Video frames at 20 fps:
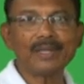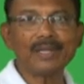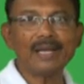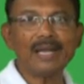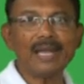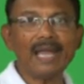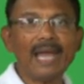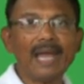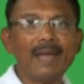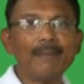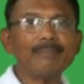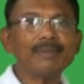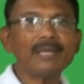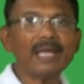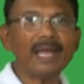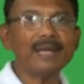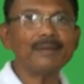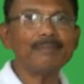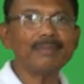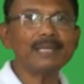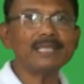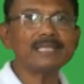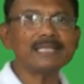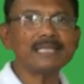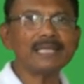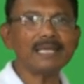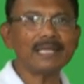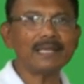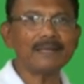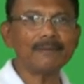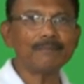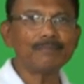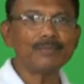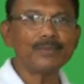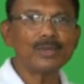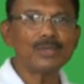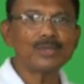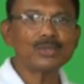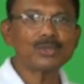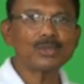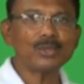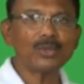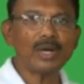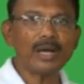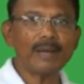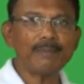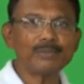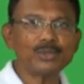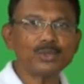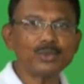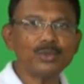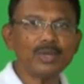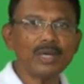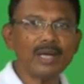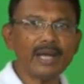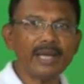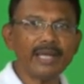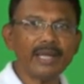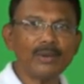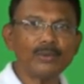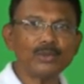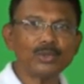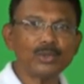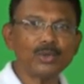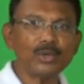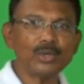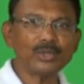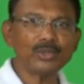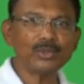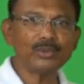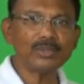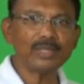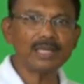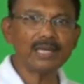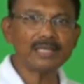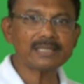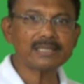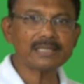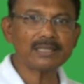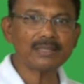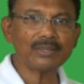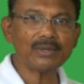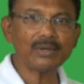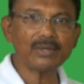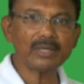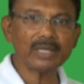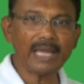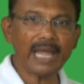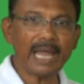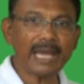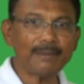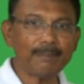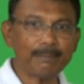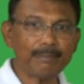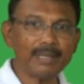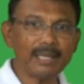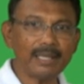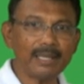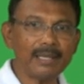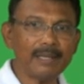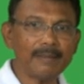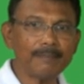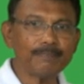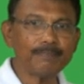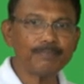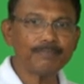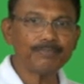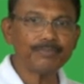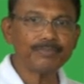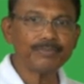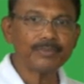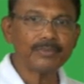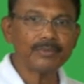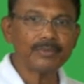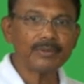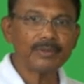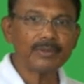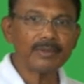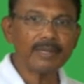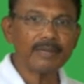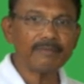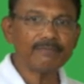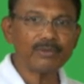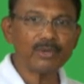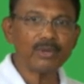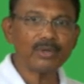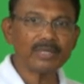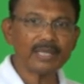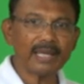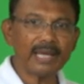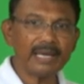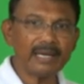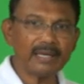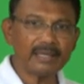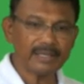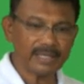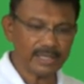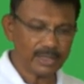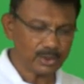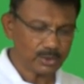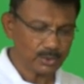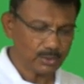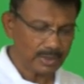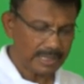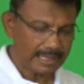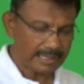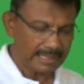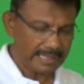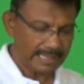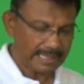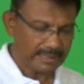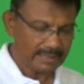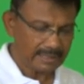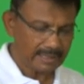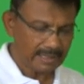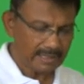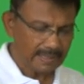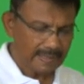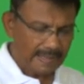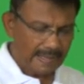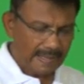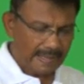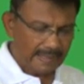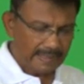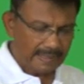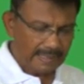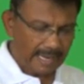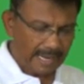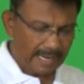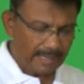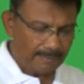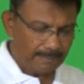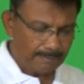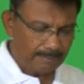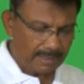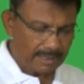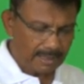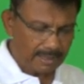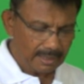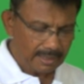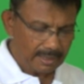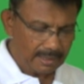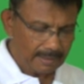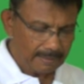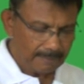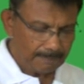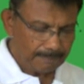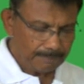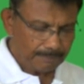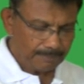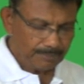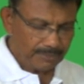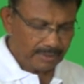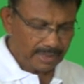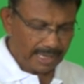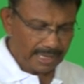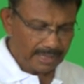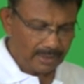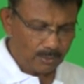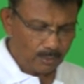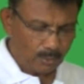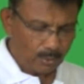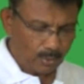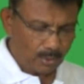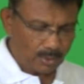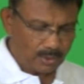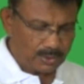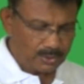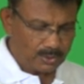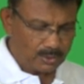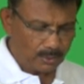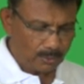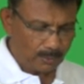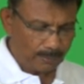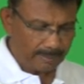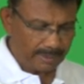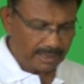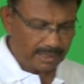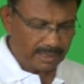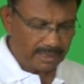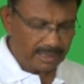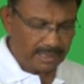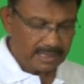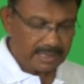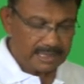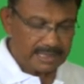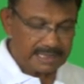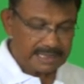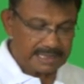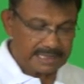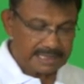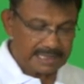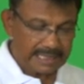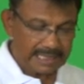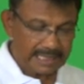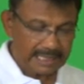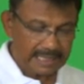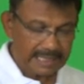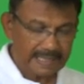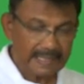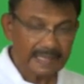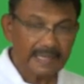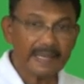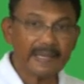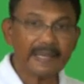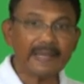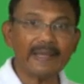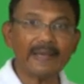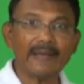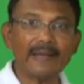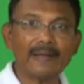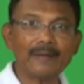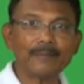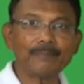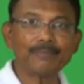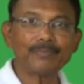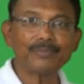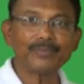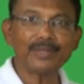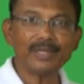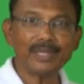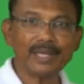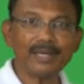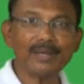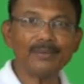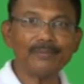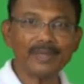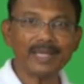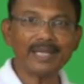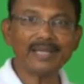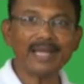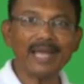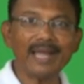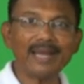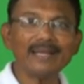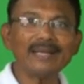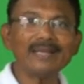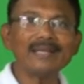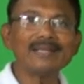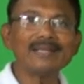Lamp can be seen. So I am sure I have taught you the lesson on can be. If not, I will teach you that later. Can be, can also be seen here. Here we can